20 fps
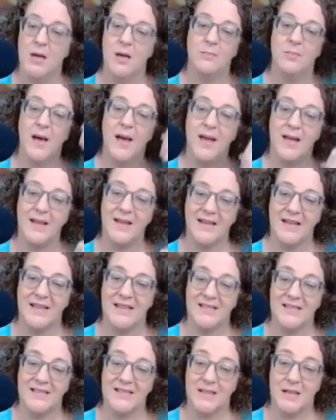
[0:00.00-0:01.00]
But
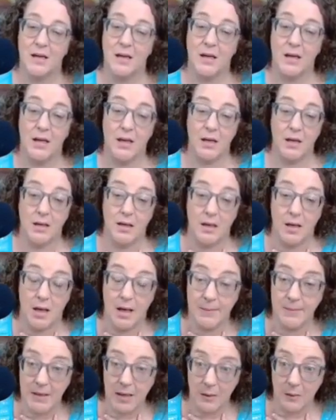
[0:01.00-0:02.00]
it's,
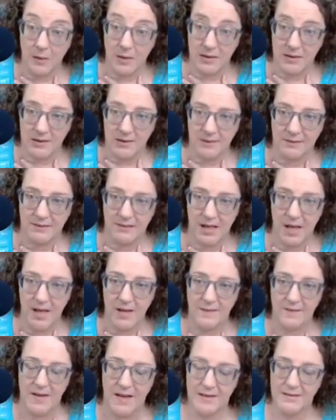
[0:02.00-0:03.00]
I'm not worthy of
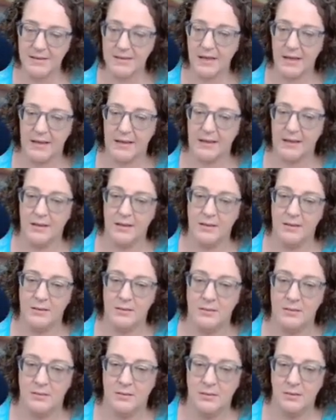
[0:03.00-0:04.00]
love. That's like,
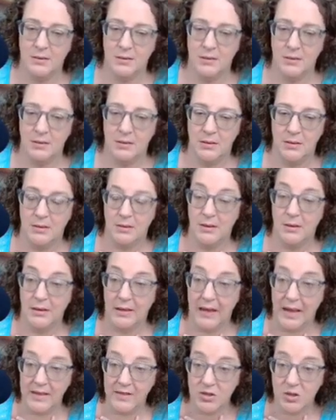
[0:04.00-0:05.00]

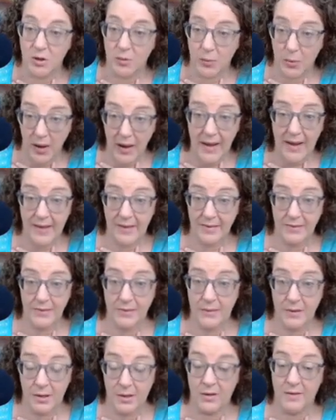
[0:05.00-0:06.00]
catch your breath,
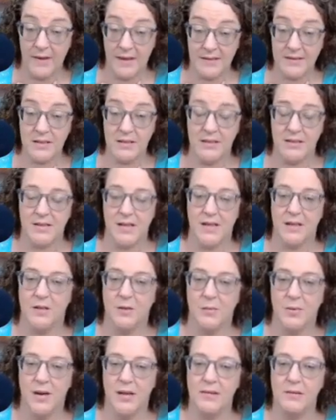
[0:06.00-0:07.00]
that's going to take
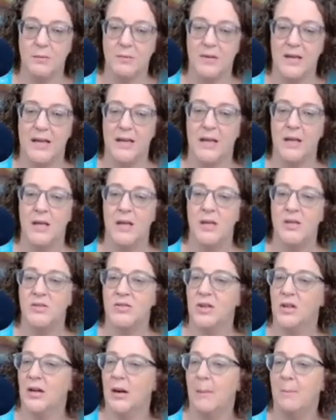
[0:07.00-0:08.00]
your breath away.
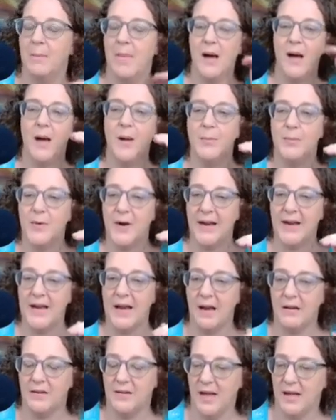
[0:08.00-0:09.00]
So you're going to pop right
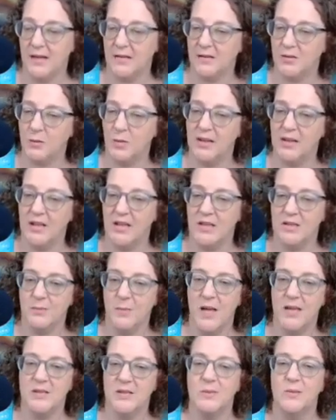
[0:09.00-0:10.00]
out of that as quickly as
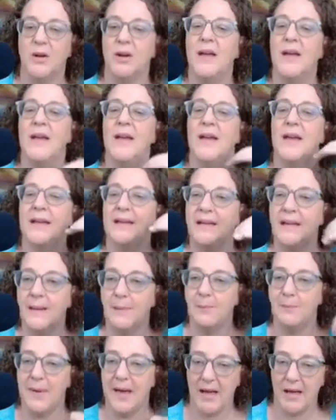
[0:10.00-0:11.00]
possible and
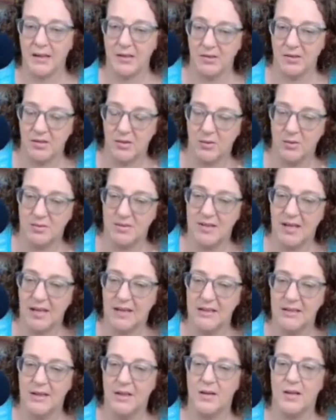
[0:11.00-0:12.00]
get back to
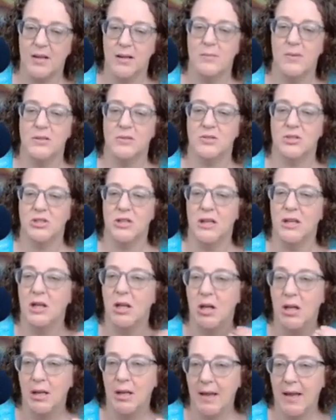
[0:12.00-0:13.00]
secondary emotion,
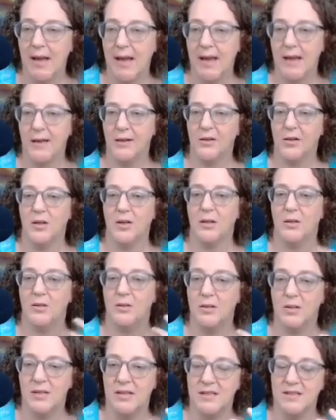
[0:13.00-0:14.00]
anger,
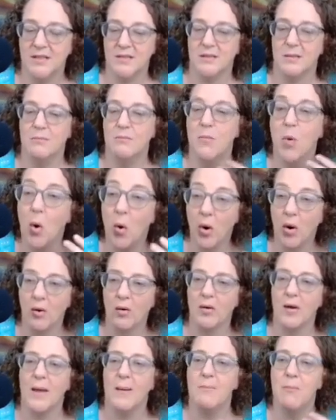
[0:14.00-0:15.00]
criticism,
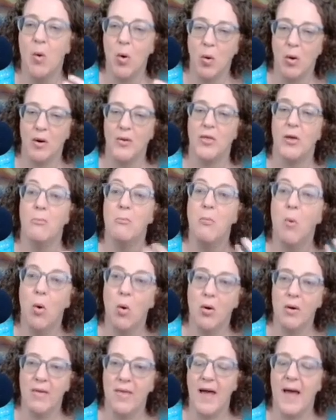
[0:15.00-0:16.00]
more and more. The
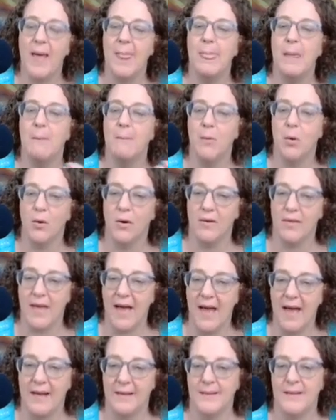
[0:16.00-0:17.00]
more that, the more
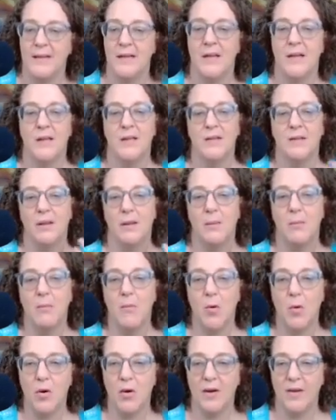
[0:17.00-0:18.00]
that. The
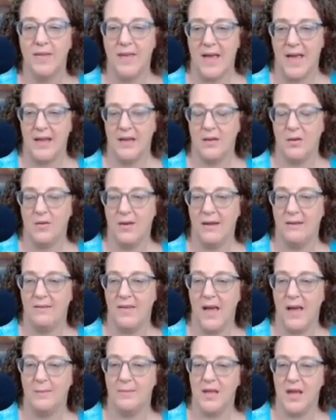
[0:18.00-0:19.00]
more that you have
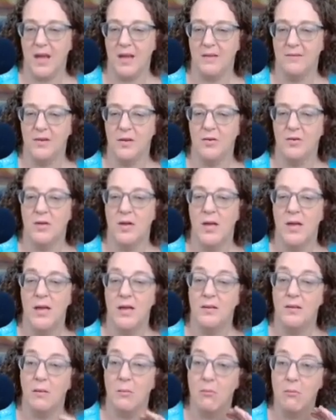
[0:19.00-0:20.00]
that behavior,
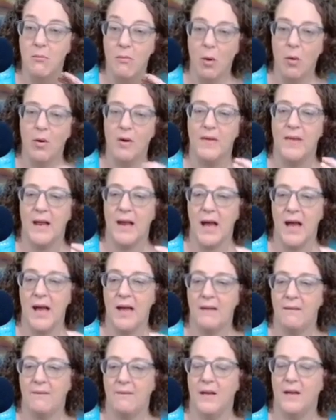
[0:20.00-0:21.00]
the more that
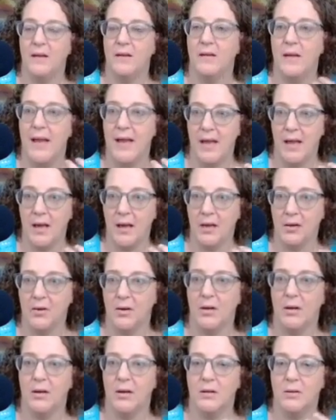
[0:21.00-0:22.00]
I feel
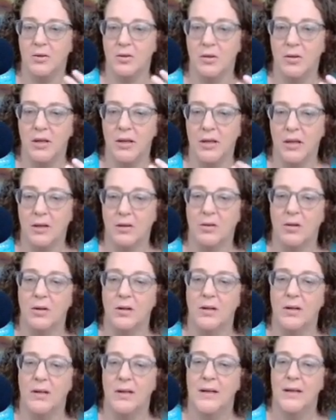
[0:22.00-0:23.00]
anger,
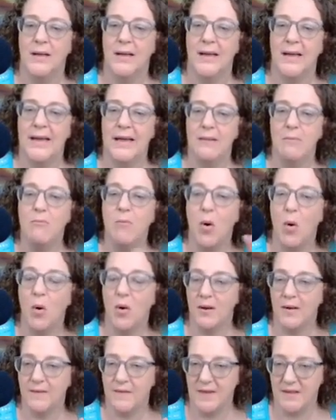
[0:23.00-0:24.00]
critical, and
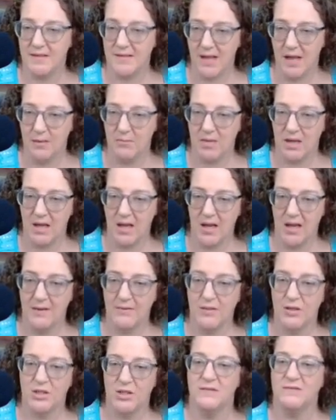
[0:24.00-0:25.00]
more of the same
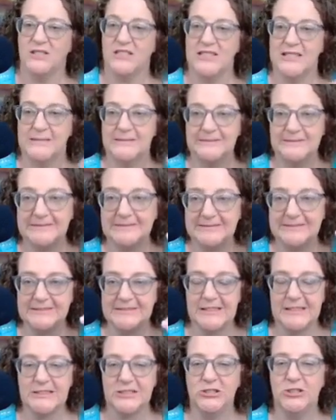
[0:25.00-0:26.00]
behavior of like, oh,
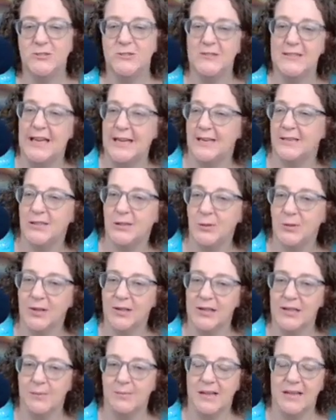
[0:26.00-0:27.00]
I knew that you were
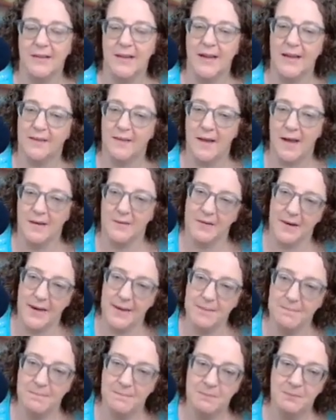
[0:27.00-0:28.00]
going to be like that, right?